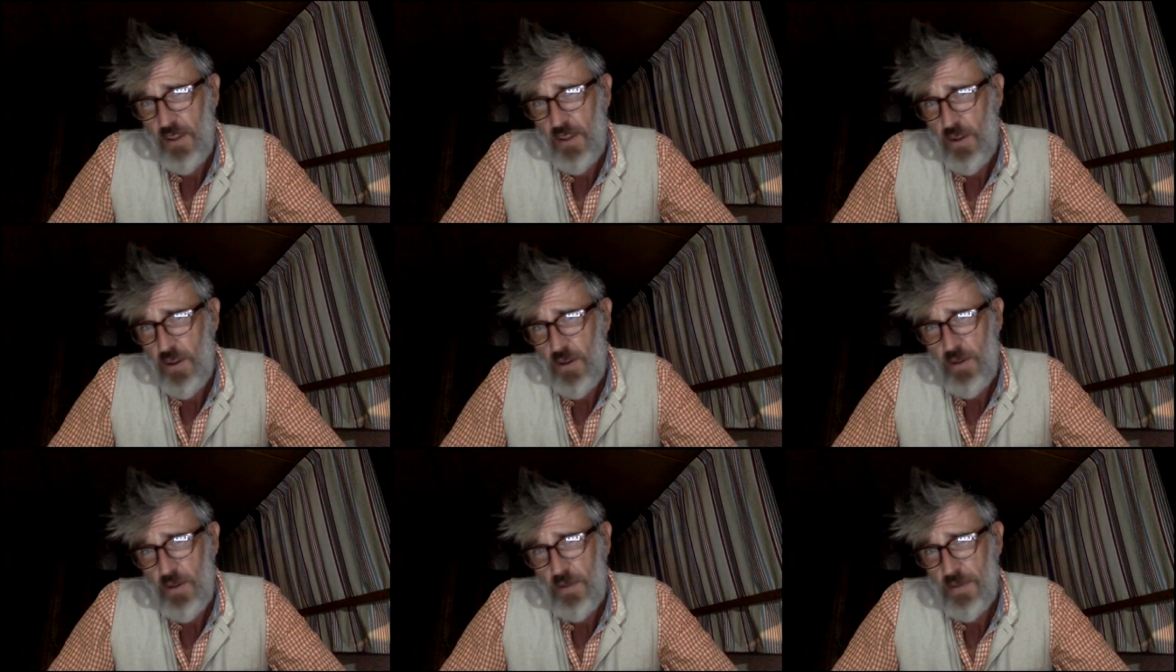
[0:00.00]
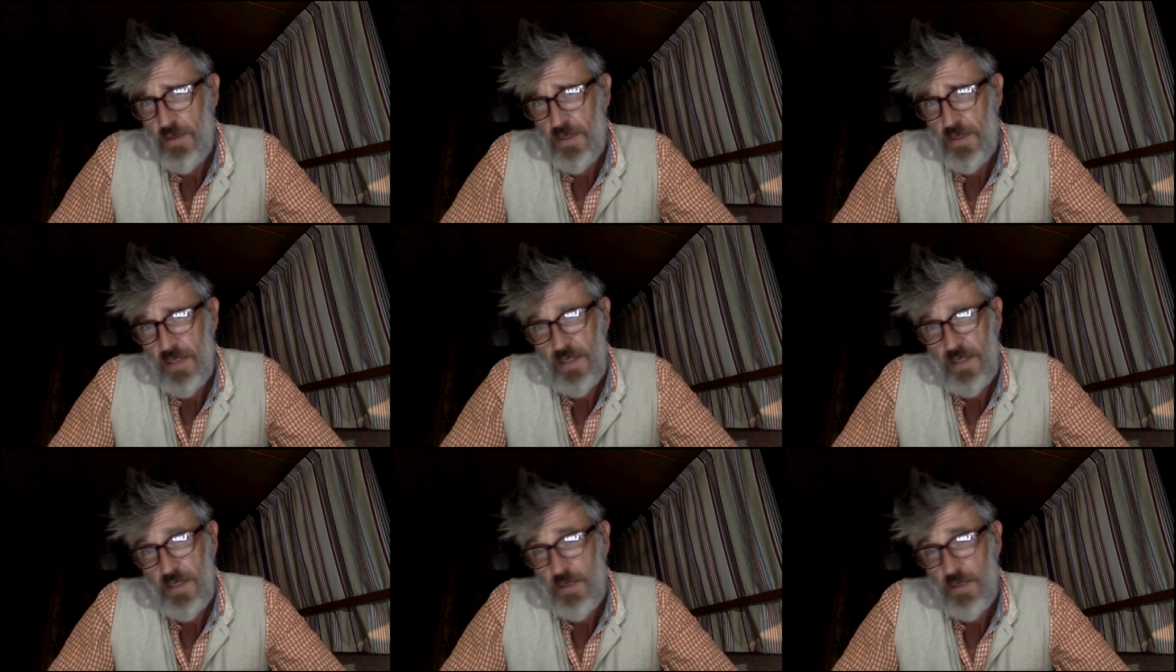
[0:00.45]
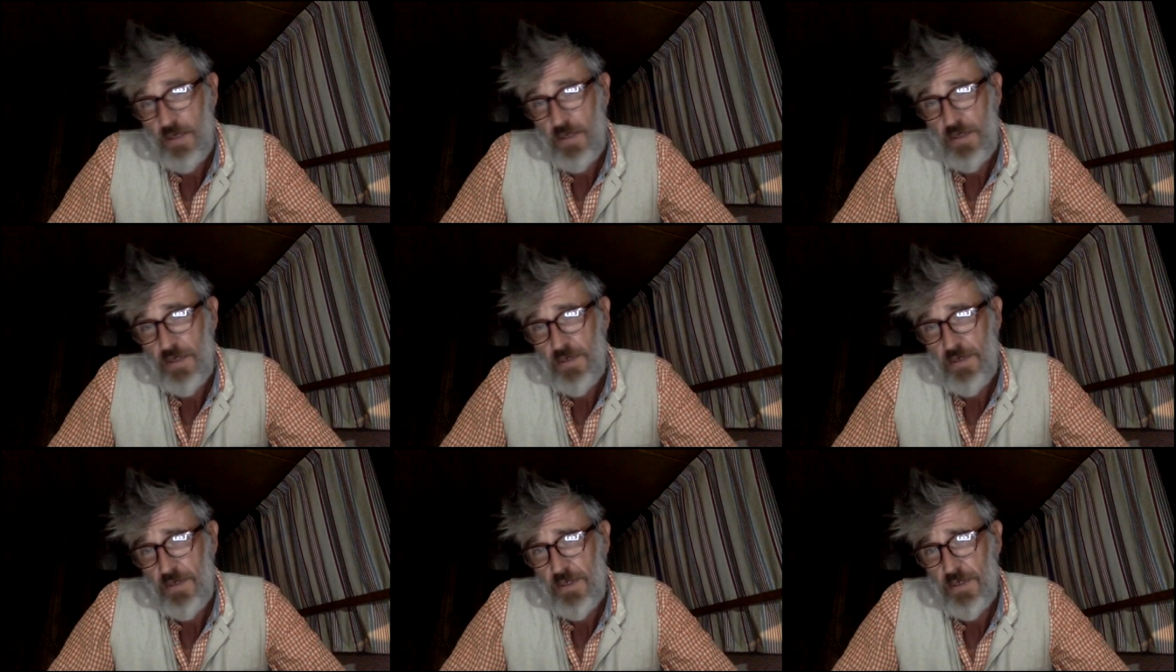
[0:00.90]
whole thing. This was the
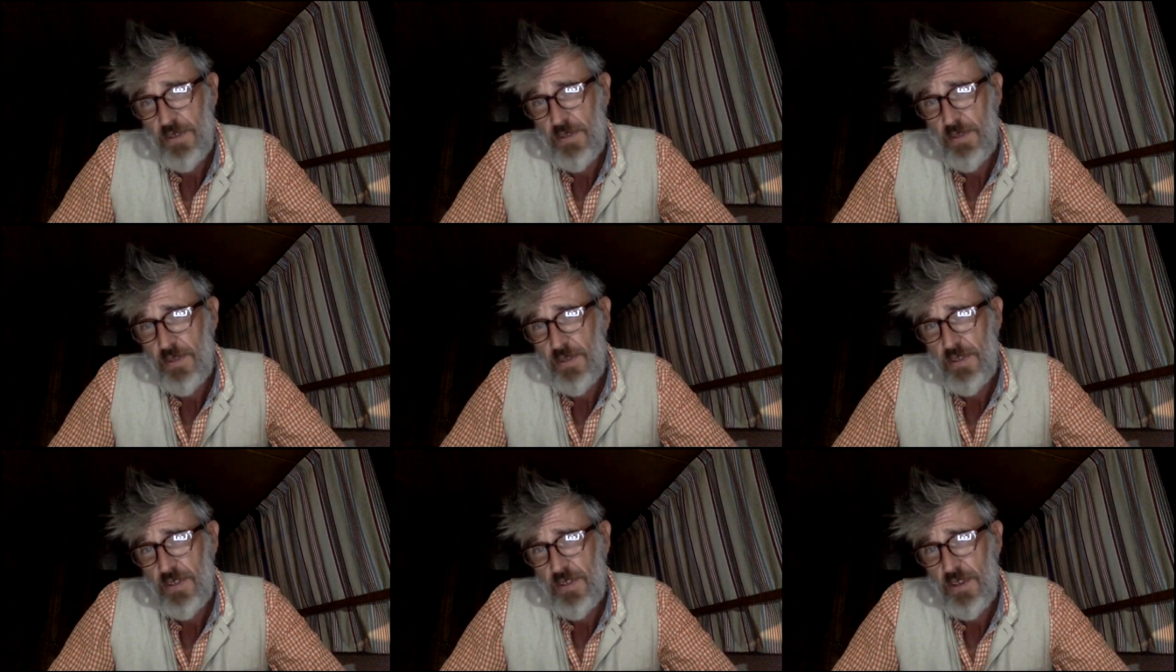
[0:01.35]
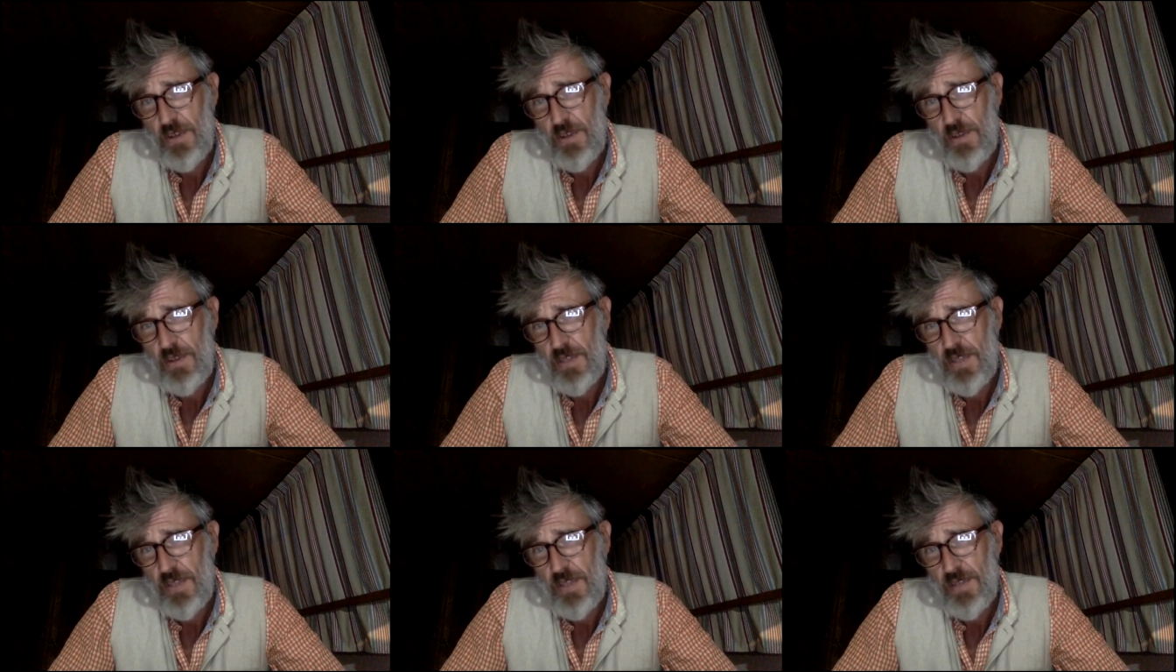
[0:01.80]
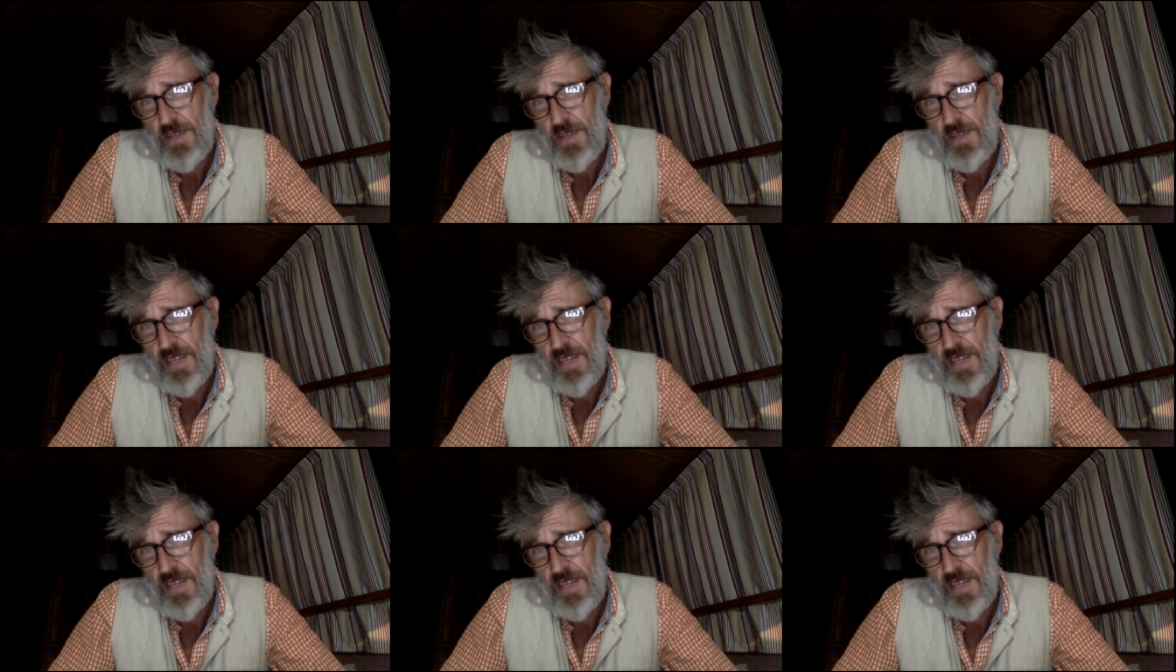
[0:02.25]
first message I was given